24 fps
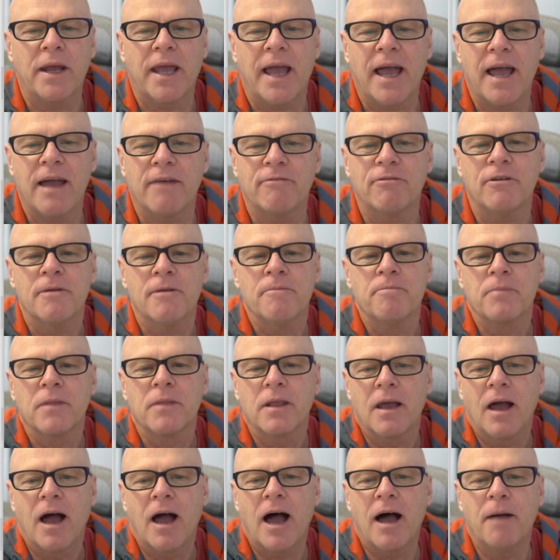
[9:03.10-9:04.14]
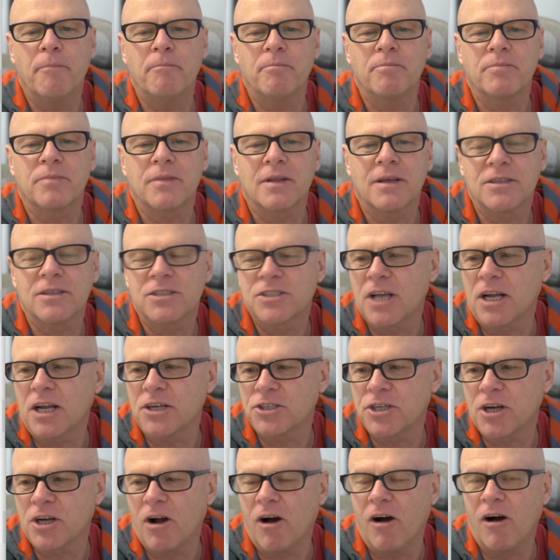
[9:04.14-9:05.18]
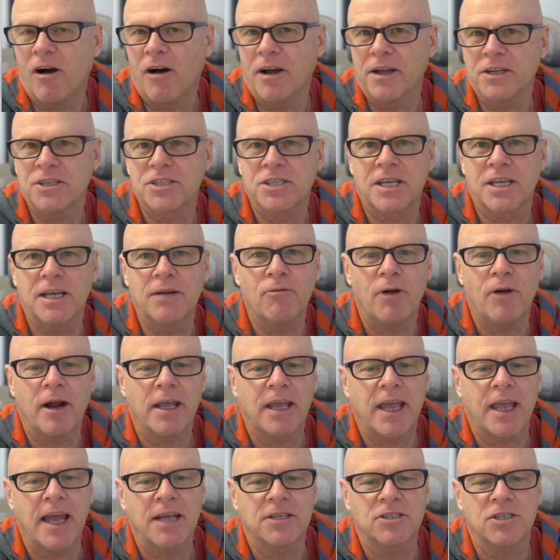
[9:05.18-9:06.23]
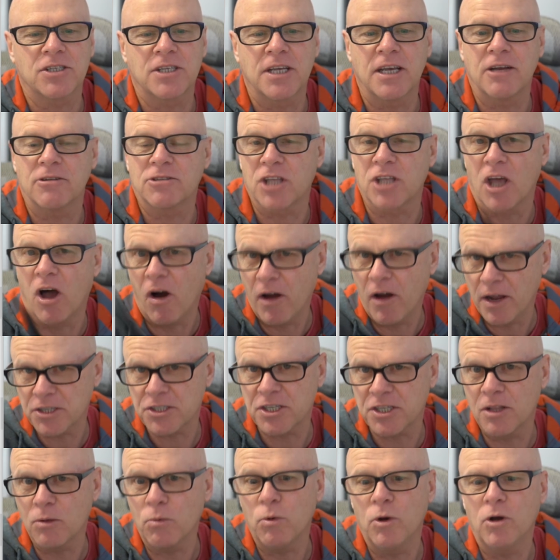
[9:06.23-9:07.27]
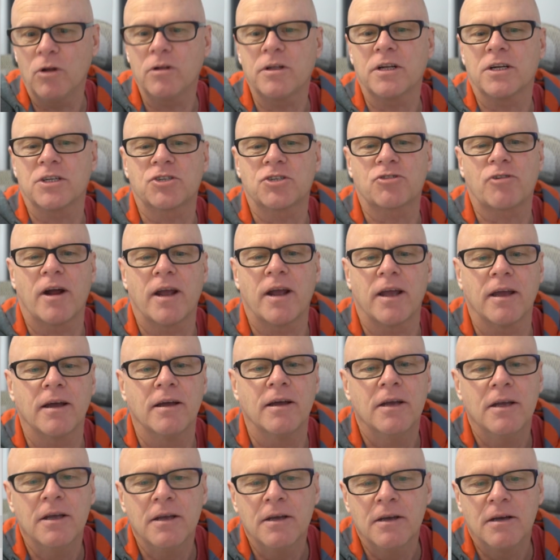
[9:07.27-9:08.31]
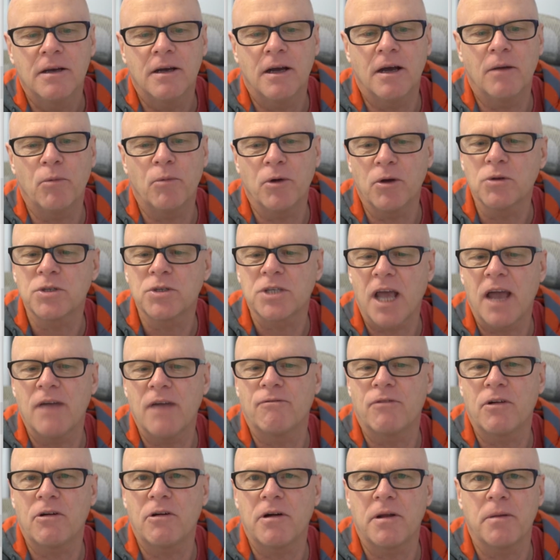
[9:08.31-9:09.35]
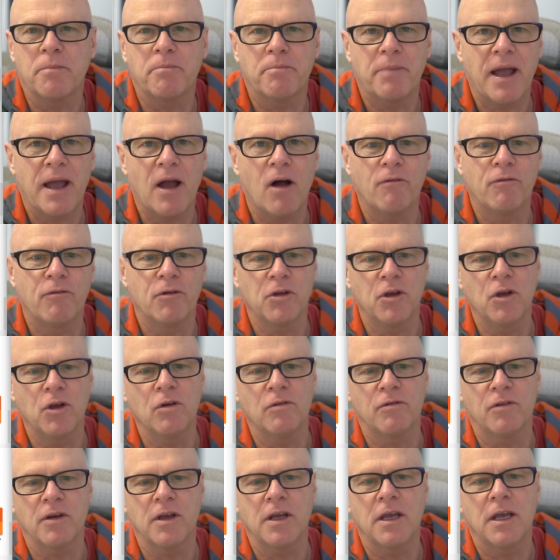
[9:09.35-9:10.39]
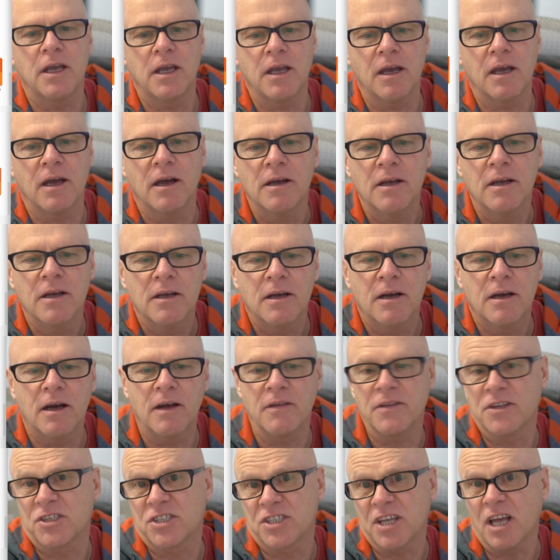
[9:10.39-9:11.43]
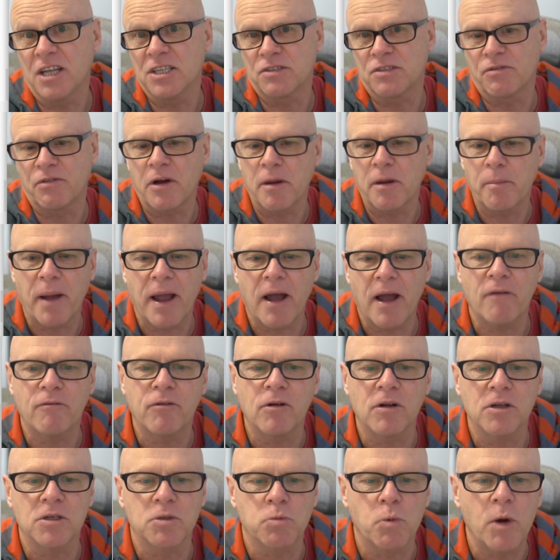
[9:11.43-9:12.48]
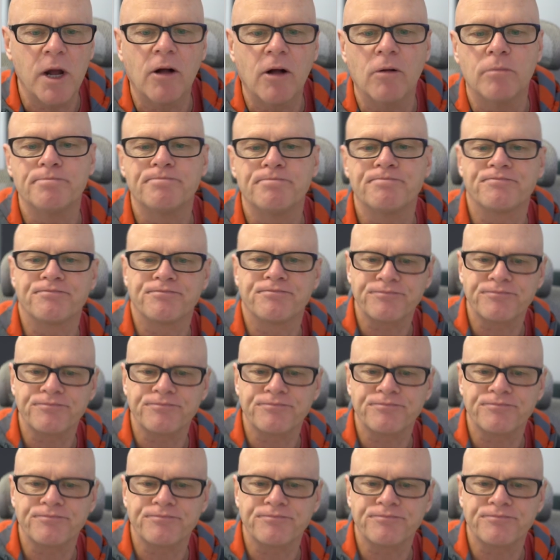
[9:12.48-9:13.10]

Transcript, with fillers: we have um, such high skin rate cancers here. It's the highest in the world in Australia. Um, we also have very powerful UV here, uh, and the sun's very powerful as well.